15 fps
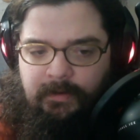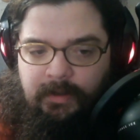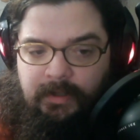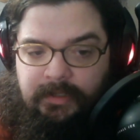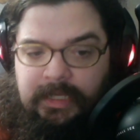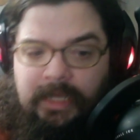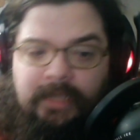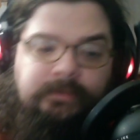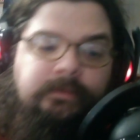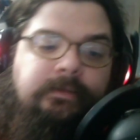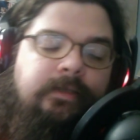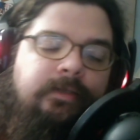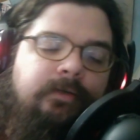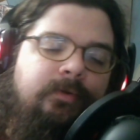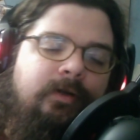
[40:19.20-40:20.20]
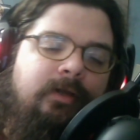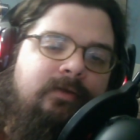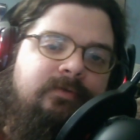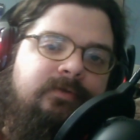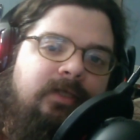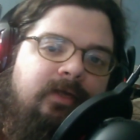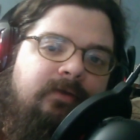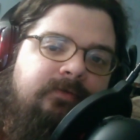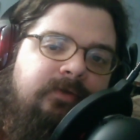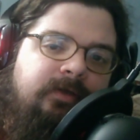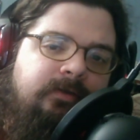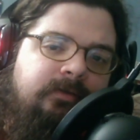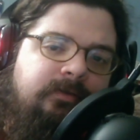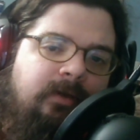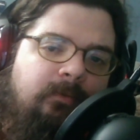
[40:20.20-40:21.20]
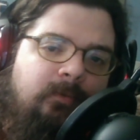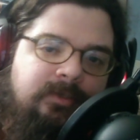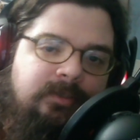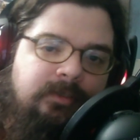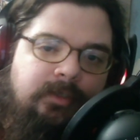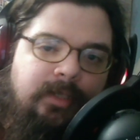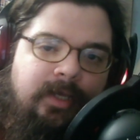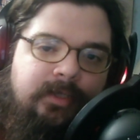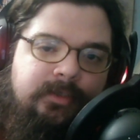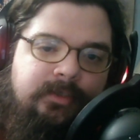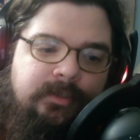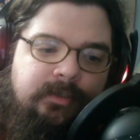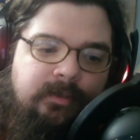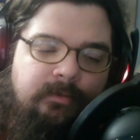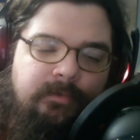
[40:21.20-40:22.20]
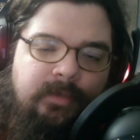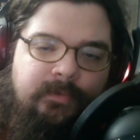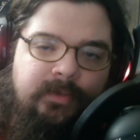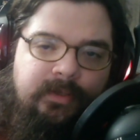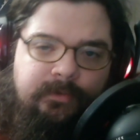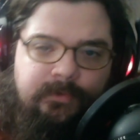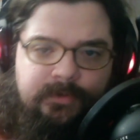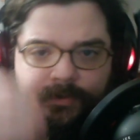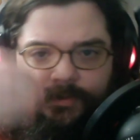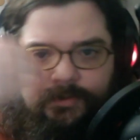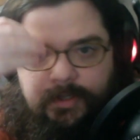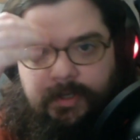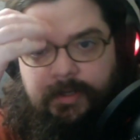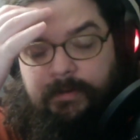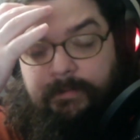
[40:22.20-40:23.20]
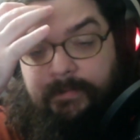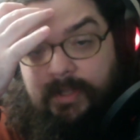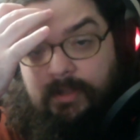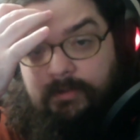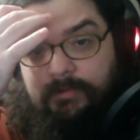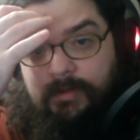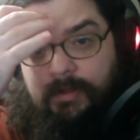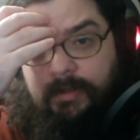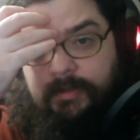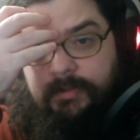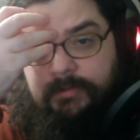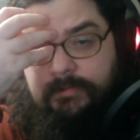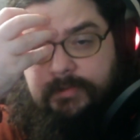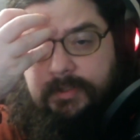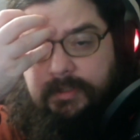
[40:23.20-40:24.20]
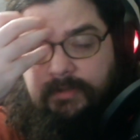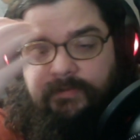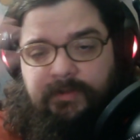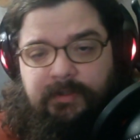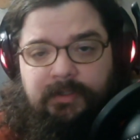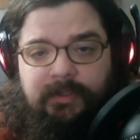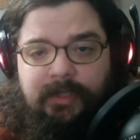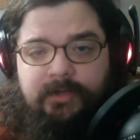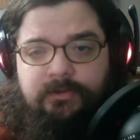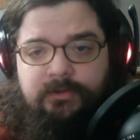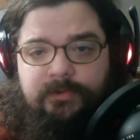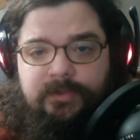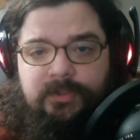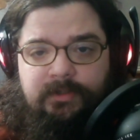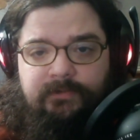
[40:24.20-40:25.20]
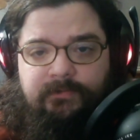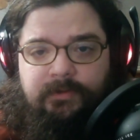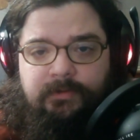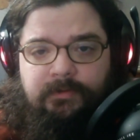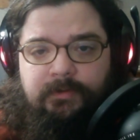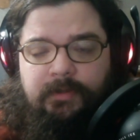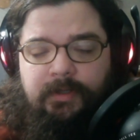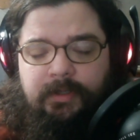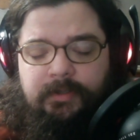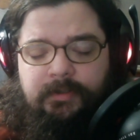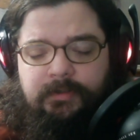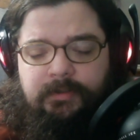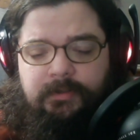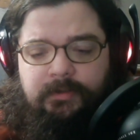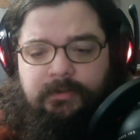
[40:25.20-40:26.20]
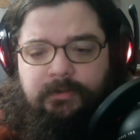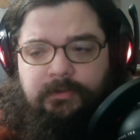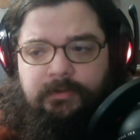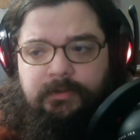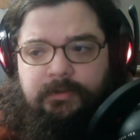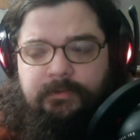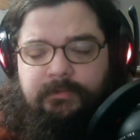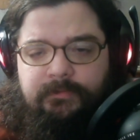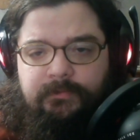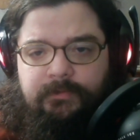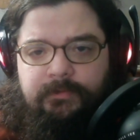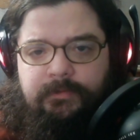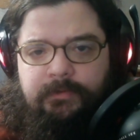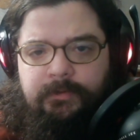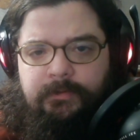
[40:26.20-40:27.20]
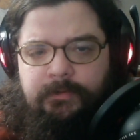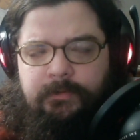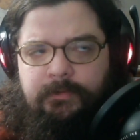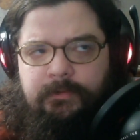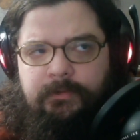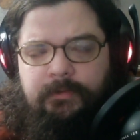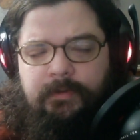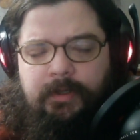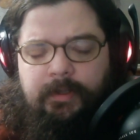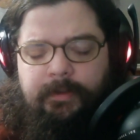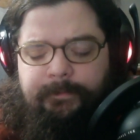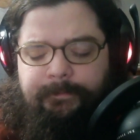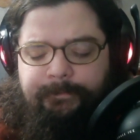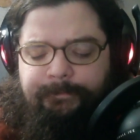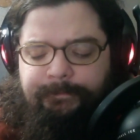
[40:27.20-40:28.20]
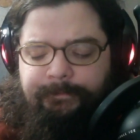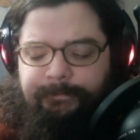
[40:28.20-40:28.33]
Yeah, yeah, there were elves left. They, that wasn't the last of them. I mean, it was um, Elrond was leaving, Galadriel was leaving, and uh, uh, um,